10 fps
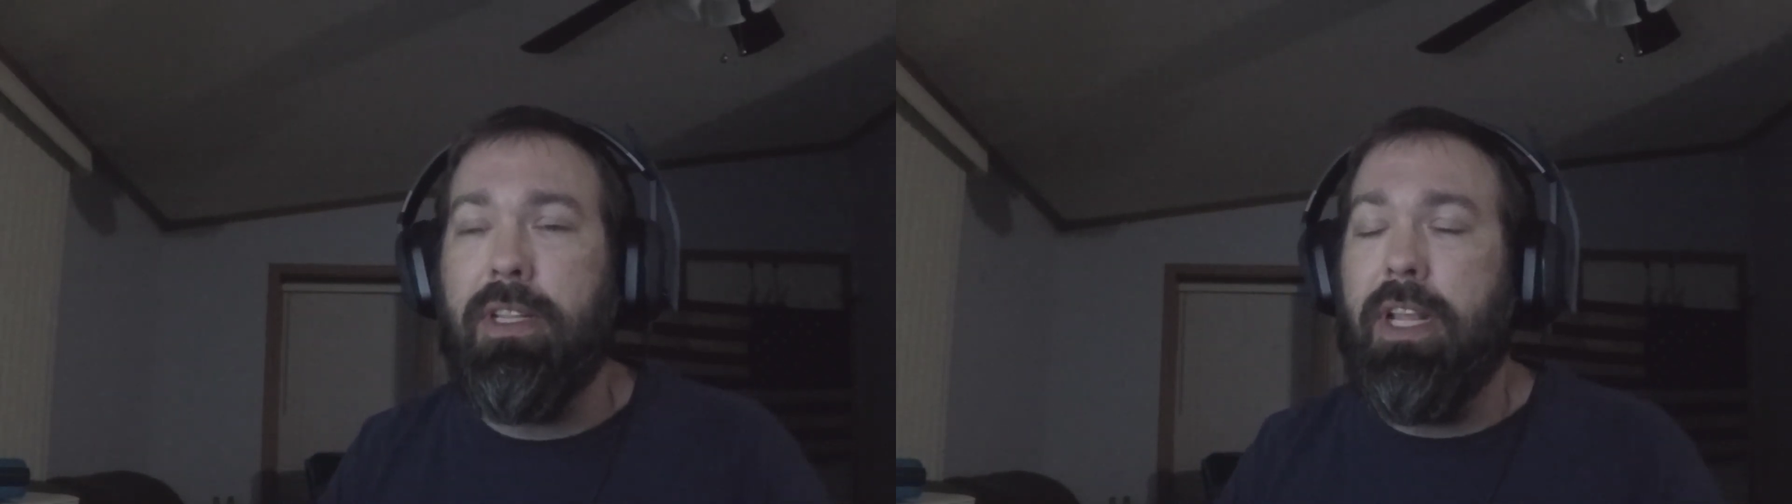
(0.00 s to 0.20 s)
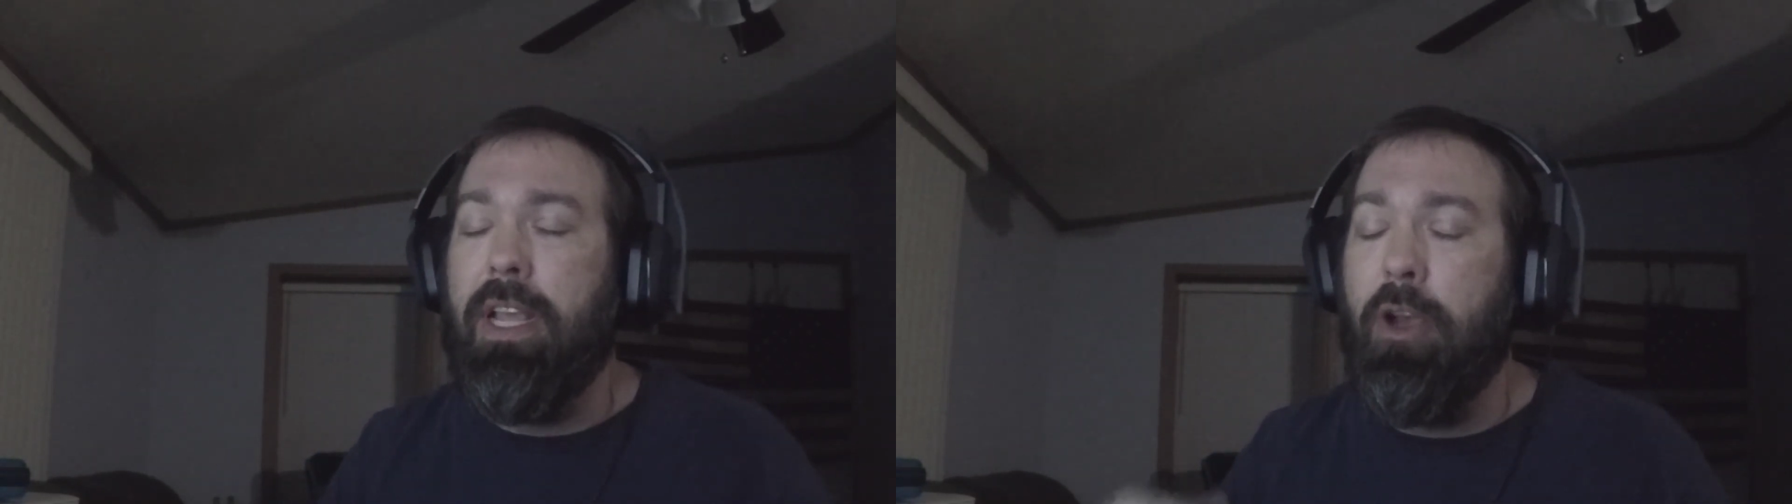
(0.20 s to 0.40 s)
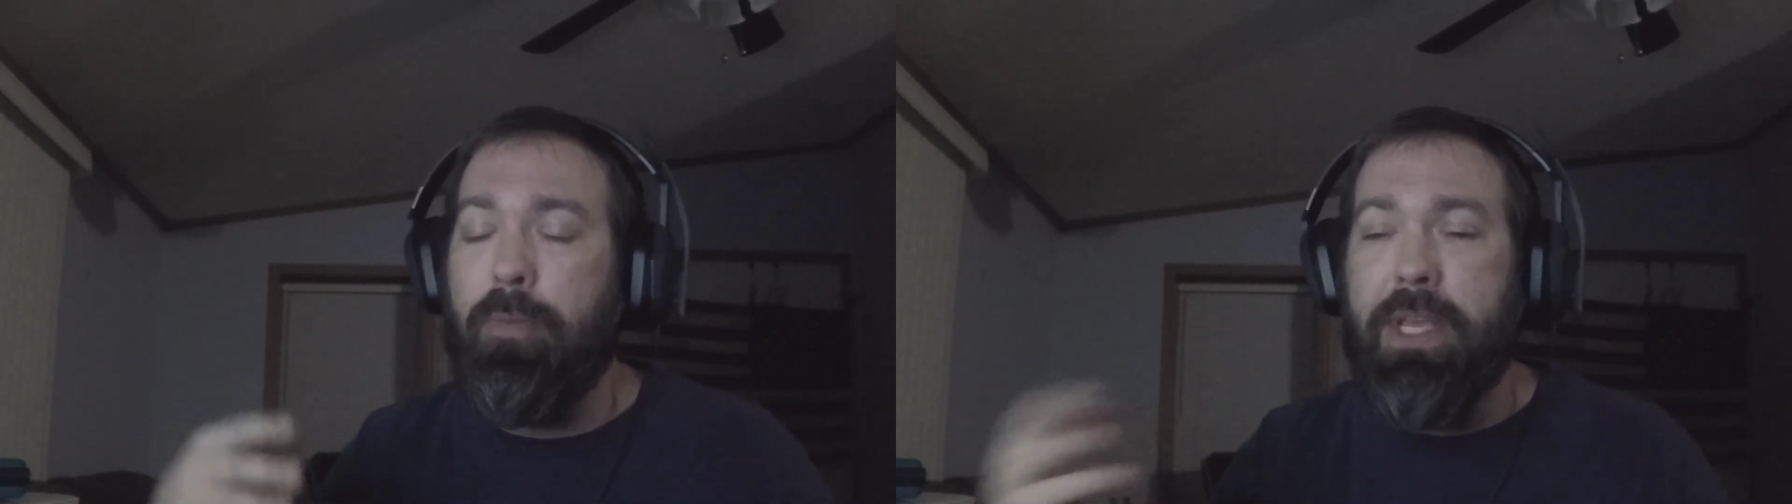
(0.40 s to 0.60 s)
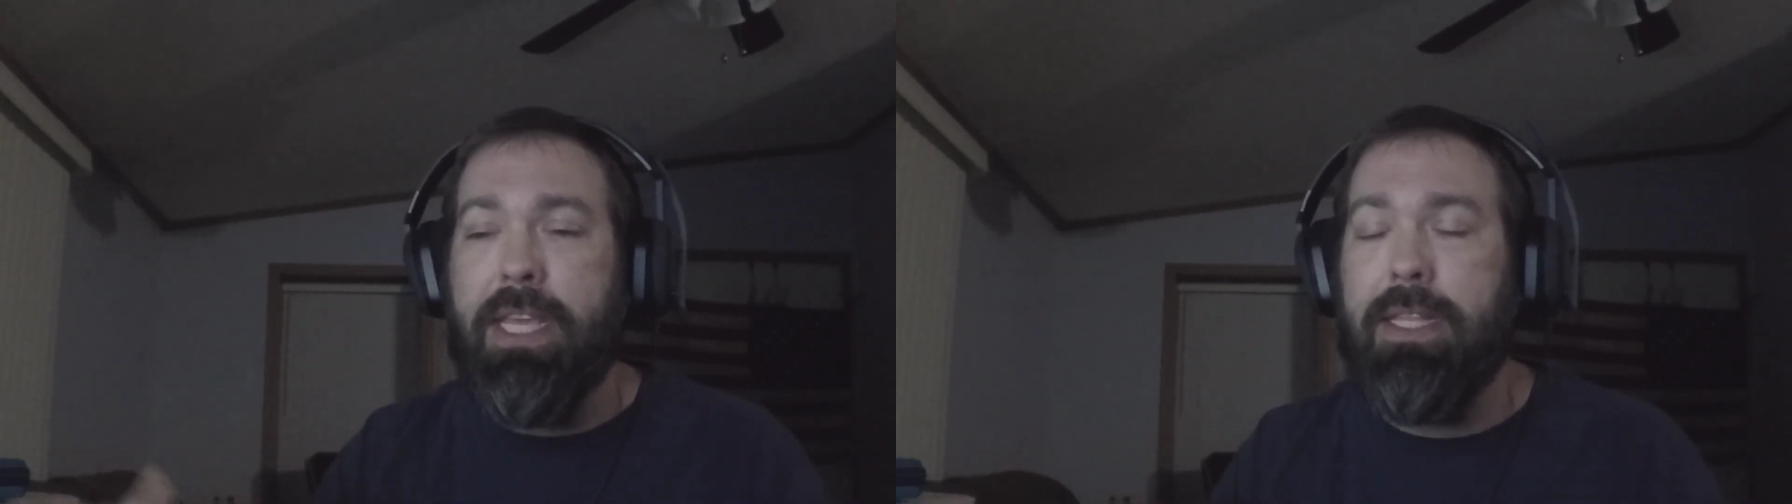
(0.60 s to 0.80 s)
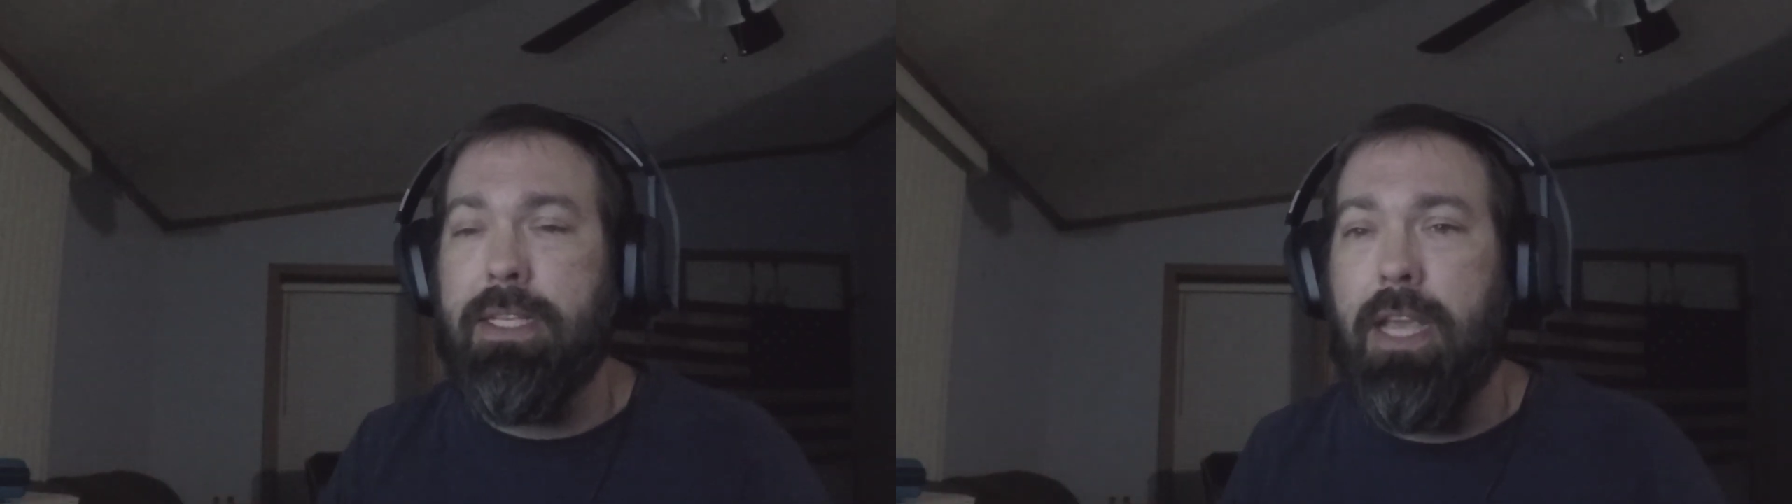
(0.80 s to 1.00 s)
Help me get
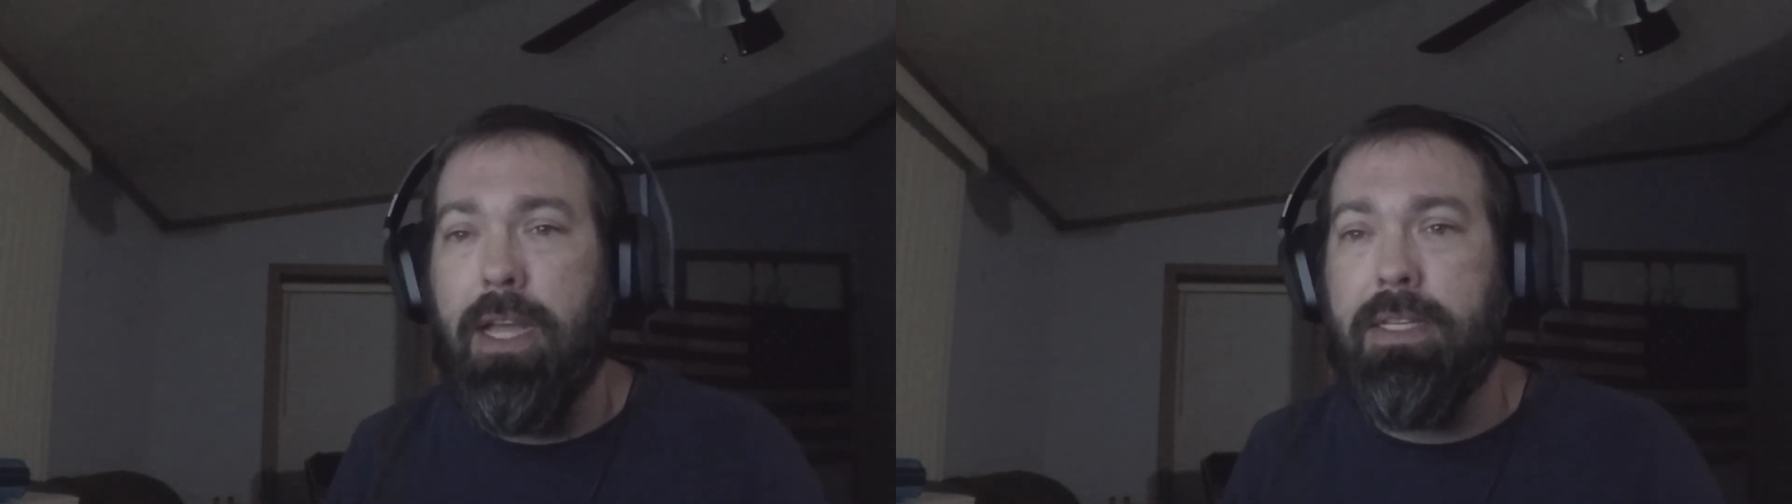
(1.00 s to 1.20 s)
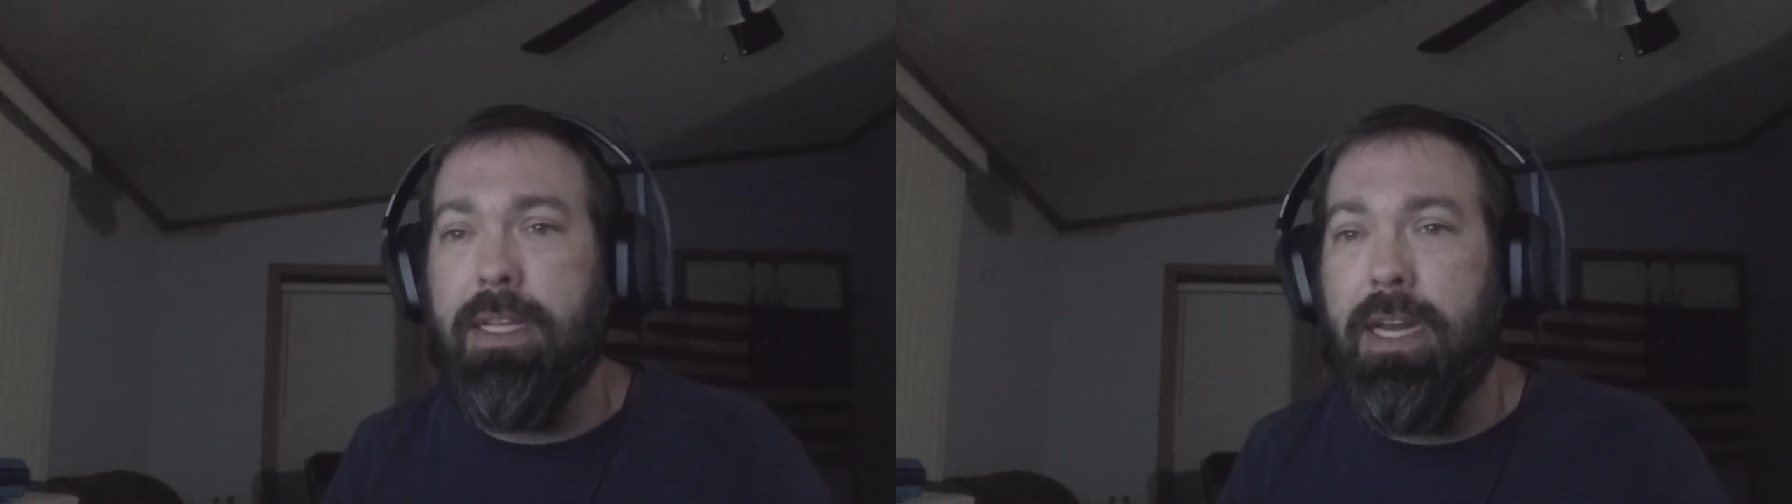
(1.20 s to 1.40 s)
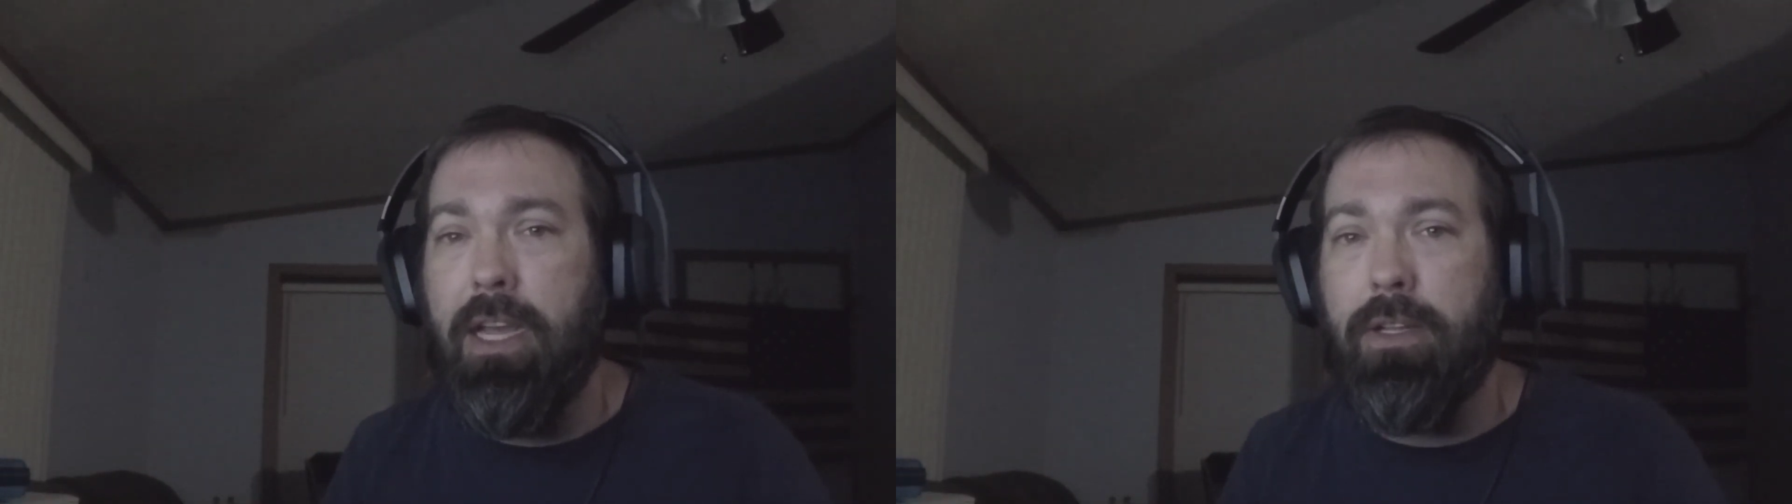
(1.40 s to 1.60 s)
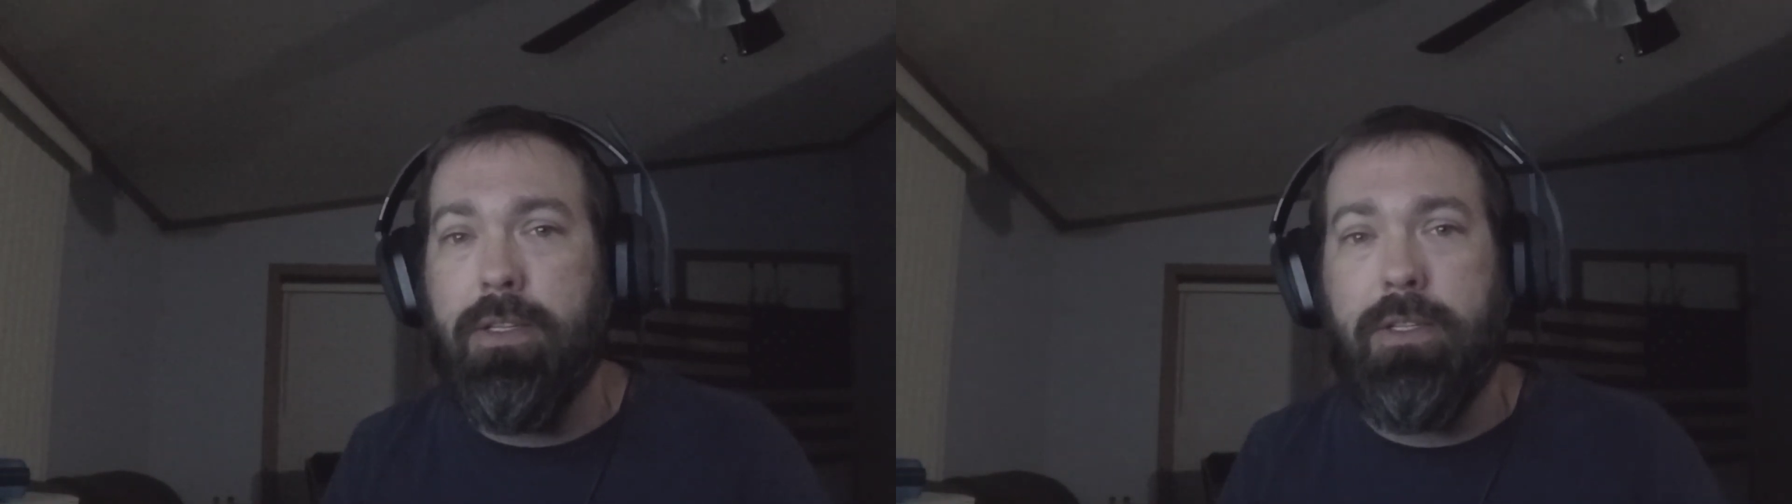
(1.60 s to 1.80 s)
this content out